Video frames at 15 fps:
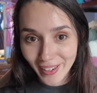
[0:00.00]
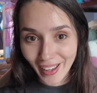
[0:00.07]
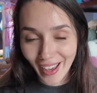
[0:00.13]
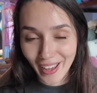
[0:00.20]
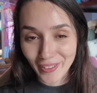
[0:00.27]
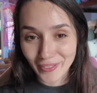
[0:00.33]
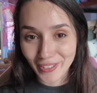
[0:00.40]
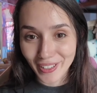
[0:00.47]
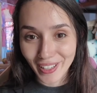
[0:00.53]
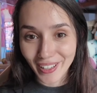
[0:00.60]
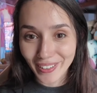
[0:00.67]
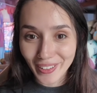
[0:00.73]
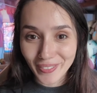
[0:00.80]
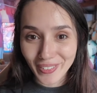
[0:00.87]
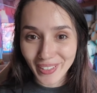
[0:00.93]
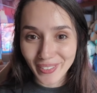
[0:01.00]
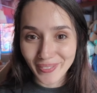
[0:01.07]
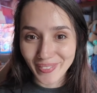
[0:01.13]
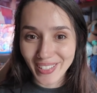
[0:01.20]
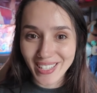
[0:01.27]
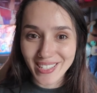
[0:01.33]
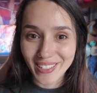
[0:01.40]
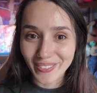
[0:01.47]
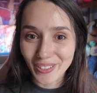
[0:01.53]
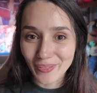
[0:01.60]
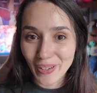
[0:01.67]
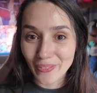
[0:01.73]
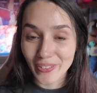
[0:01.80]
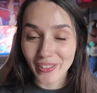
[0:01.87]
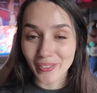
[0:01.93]
I freaking love him. He's like one of my
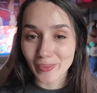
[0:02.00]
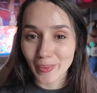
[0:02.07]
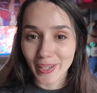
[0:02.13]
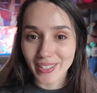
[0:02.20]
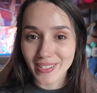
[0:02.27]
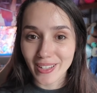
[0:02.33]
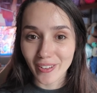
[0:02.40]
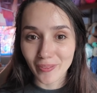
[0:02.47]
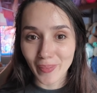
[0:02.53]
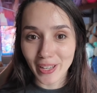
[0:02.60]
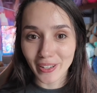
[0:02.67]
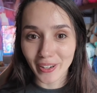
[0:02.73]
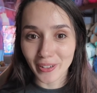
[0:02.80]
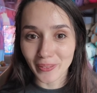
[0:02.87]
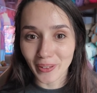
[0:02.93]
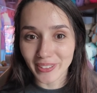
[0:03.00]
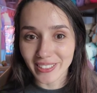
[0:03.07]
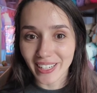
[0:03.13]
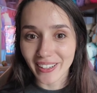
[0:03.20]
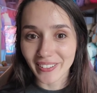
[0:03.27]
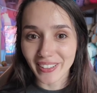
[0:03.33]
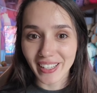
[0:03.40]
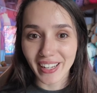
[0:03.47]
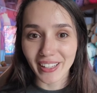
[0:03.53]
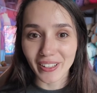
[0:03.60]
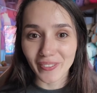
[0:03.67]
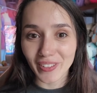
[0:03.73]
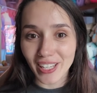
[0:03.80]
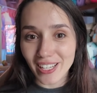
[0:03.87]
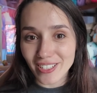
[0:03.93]
favorite parts of my yarn wall now, and I love
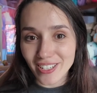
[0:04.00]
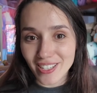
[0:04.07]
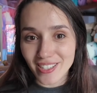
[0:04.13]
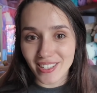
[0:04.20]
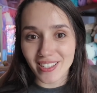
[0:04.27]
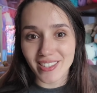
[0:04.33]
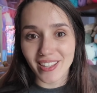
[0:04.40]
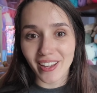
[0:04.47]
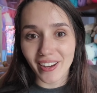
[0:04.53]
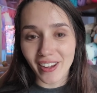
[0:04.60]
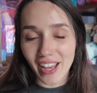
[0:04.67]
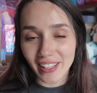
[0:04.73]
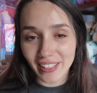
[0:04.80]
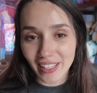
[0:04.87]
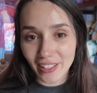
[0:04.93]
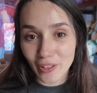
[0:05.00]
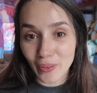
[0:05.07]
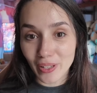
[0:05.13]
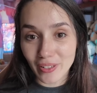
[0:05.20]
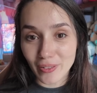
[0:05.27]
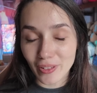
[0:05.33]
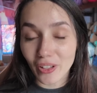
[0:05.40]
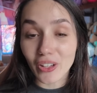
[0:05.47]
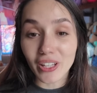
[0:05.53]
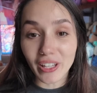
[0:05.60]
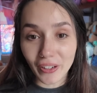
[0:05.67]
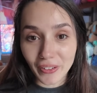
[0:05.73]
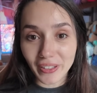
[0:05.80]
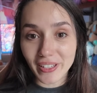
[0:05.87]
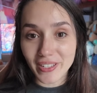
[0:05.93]
that he just sits there and like you can
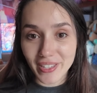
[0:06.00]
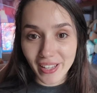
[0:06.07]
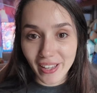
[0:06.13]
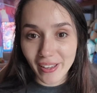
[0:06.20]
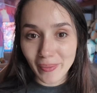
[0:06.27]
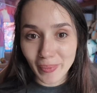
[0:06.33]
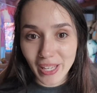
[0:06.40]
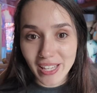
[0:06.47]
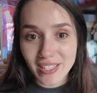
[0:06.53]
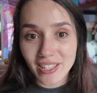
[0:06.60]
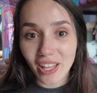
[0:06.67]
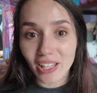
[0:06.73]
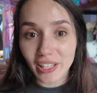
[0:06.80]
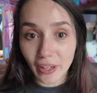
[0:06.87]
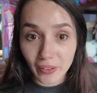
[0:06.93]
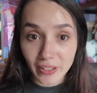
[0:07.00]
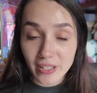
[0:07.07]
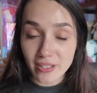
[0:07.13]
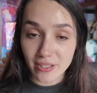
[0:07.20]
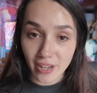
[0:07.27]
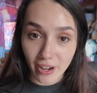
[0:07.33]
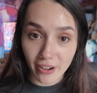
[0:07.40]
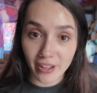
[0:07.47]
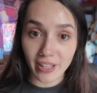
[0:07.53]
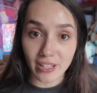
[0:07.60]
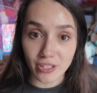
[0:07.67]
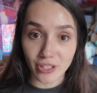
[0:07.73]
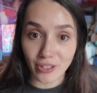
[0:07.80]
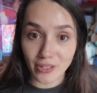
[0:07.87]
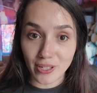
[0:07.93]
clearly see him. He is clearly staring
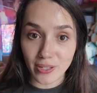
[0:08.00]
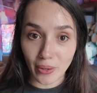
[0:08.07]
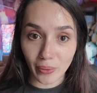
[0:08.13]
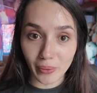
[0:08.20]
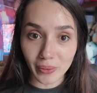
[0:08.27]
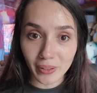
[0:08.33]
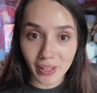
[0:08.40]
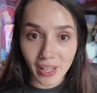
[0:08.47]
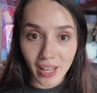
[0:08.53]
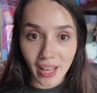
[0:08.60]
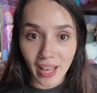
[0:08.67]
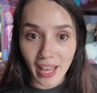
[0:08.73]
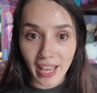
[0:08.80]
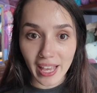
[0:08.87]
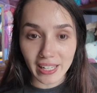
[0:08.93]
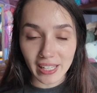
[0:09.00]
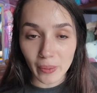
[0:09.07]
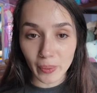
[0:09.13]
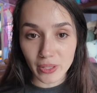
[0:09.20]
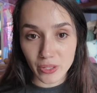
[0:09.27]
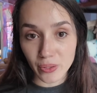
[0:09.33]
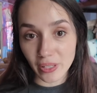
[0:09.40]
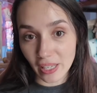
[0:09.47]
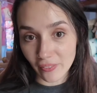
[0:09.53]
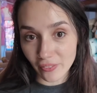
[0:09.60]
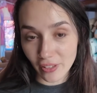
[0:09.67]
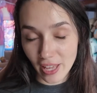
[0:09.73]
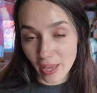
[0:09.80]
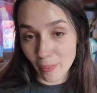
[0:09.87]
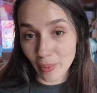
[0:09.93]
into your soul, and he wants you to give
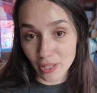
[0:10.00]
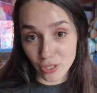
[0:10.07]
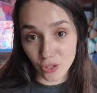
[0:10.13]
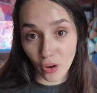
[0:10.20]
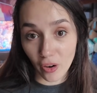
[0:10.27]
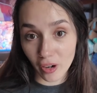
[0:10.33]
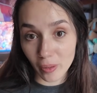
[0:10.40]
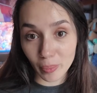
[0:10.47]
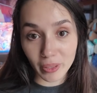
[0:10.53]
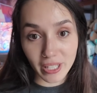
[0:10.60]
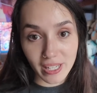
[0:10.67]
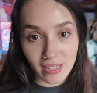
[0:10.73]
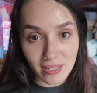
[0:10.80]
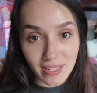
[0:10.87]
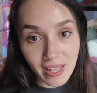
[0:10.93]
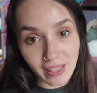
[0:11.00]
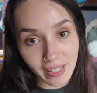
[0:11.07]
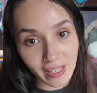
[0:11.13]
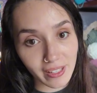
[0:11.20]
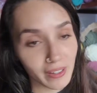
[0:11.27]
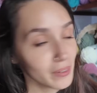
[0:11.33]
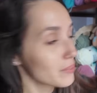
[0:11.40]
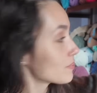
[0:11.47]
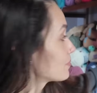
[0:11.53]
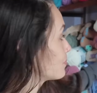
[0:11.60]
him a star, please, and thank you.